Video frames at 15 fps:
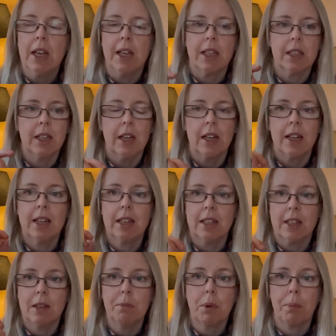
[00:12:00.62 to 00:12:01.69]
It's little, little
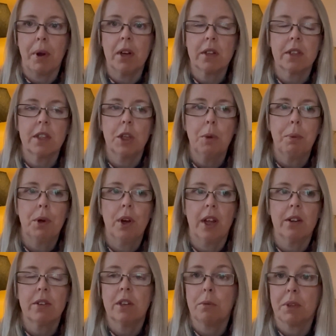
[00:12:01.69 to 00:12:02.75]
timber boxes that you pull
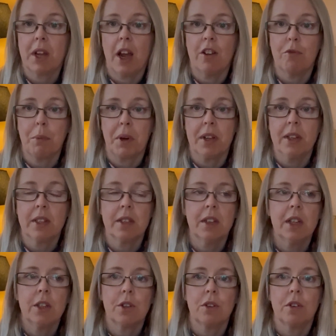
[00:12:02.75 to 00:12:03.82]
out and it was half price.
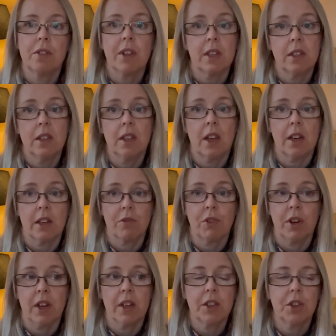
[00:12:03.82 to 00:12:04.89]
So that's in the attic for
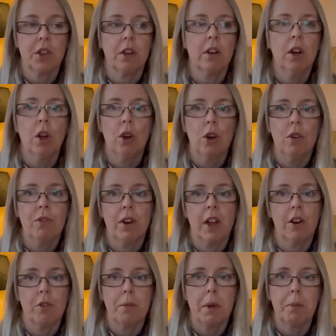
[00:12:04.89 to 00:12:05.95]
next year. Hopefully
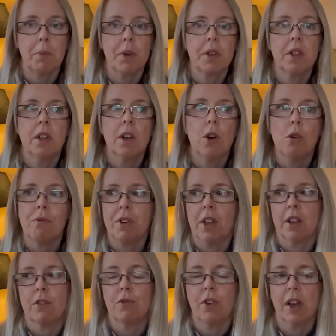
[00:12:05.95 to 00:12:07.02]
I'll remember it. Hopefully
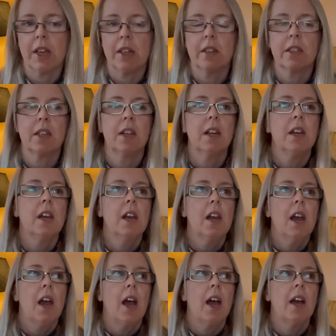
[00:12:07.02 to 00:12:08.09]
I can find it.
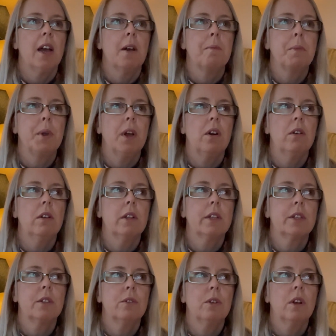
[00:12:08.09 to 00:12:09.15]
Um, we
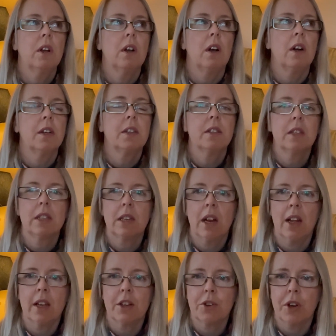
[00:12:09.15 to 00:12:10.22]
also got, this is
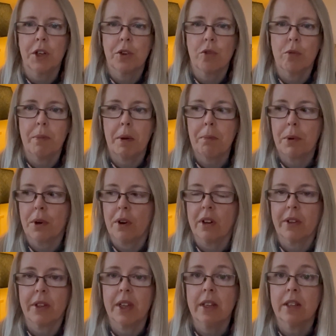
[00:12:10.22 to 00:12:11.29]
like trying to remember all
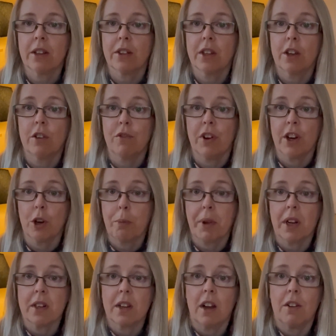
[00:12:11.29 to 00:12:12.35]
the things on the conveyor
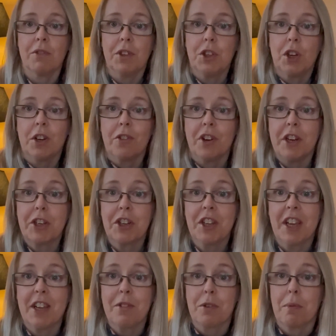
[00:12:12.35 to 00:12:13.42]
belt of the Generation
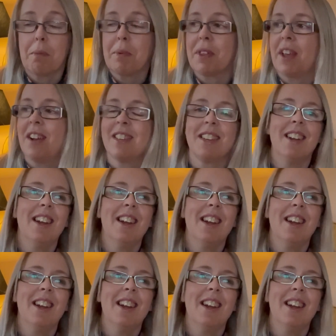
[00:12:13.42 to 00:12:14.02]
game. Do you remember that?